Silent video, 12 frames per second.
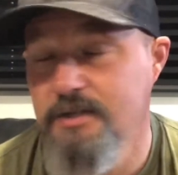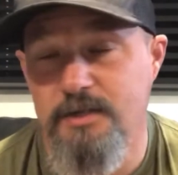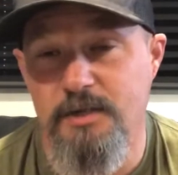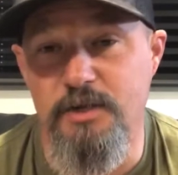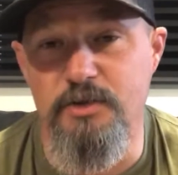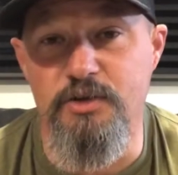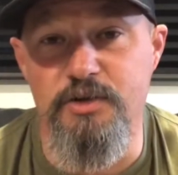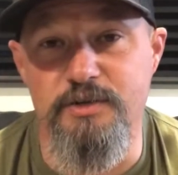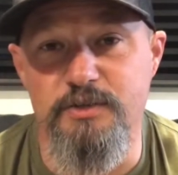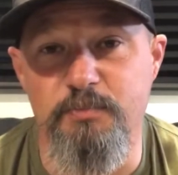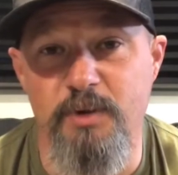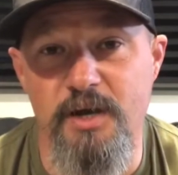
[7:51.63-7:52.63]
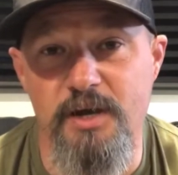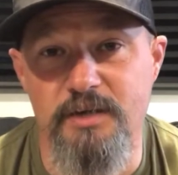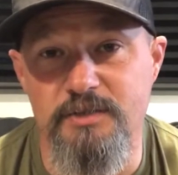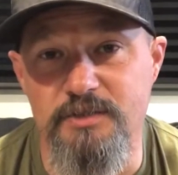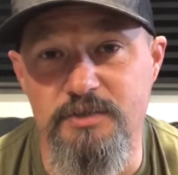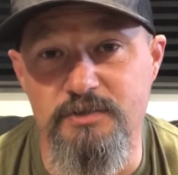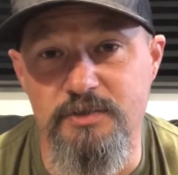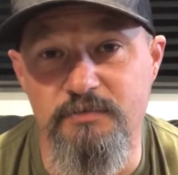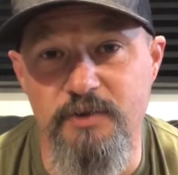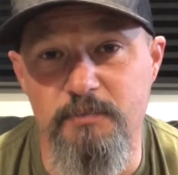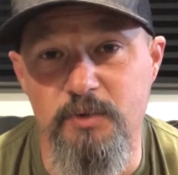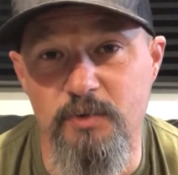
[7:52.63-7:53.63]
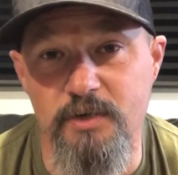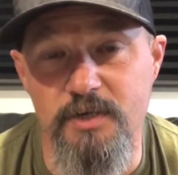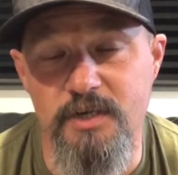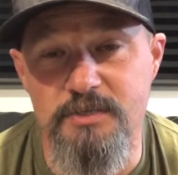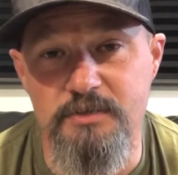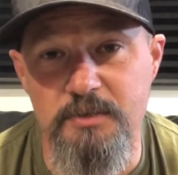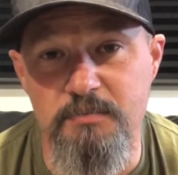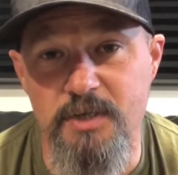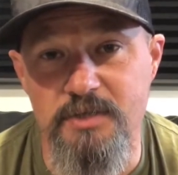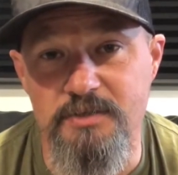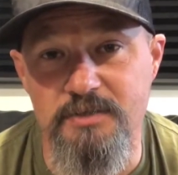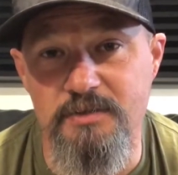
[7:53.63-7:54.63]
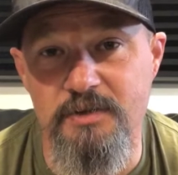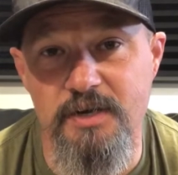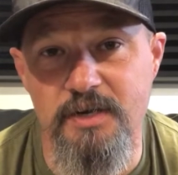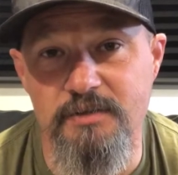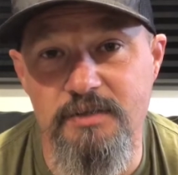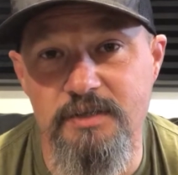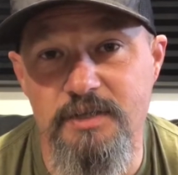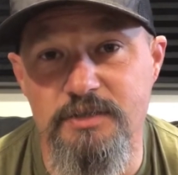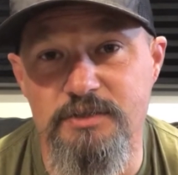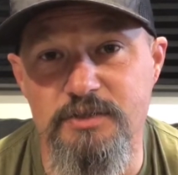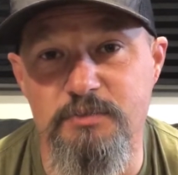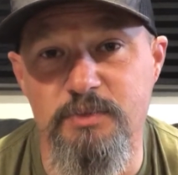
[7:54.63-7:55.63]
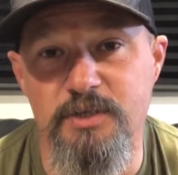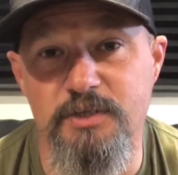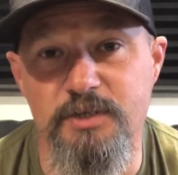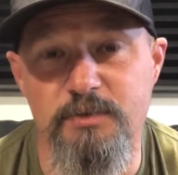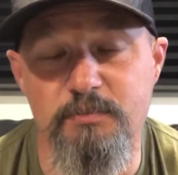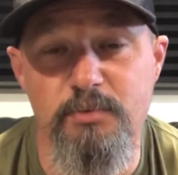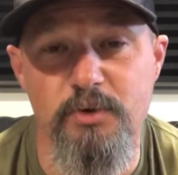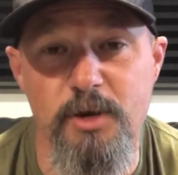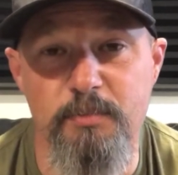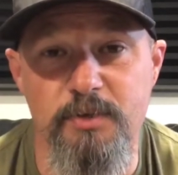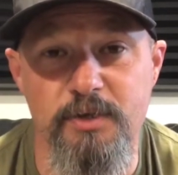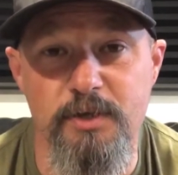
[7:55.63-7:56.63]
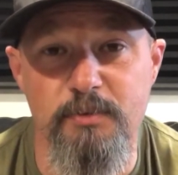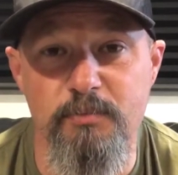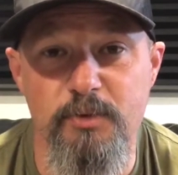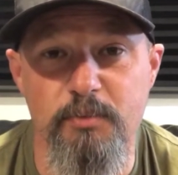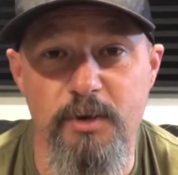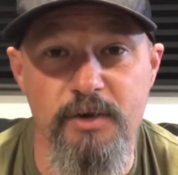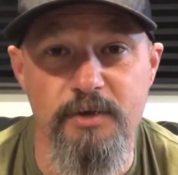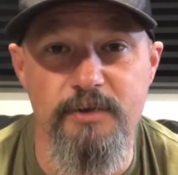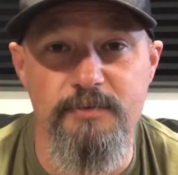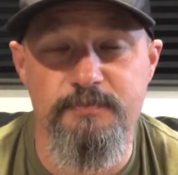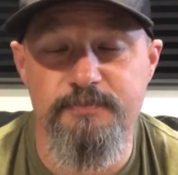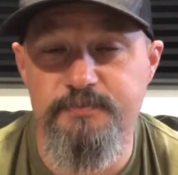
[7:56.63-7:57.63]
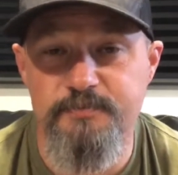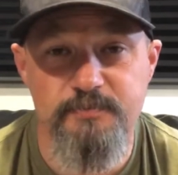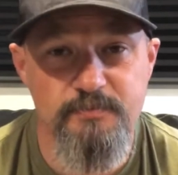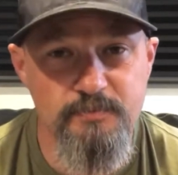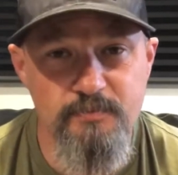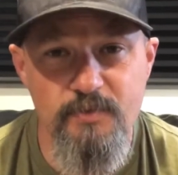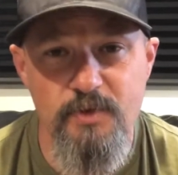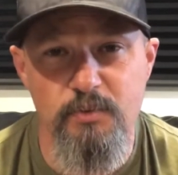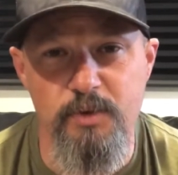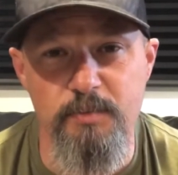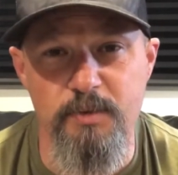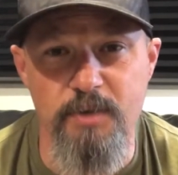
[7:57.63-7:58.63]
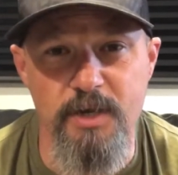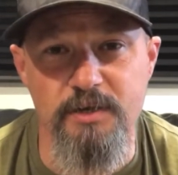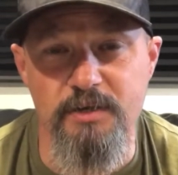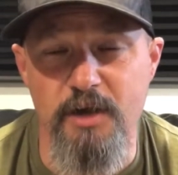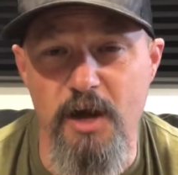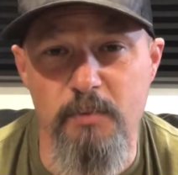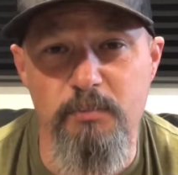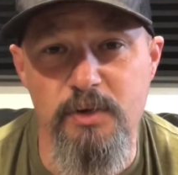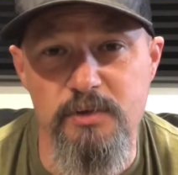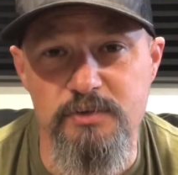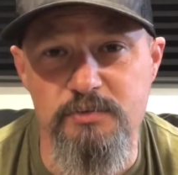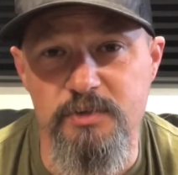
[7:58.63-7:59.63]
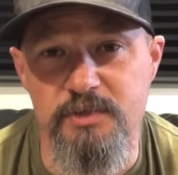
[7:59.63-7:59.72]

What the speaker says: in years past, usually February, I start busting ground, and that's just me getting prepped and getting prepared. We've been making compost with the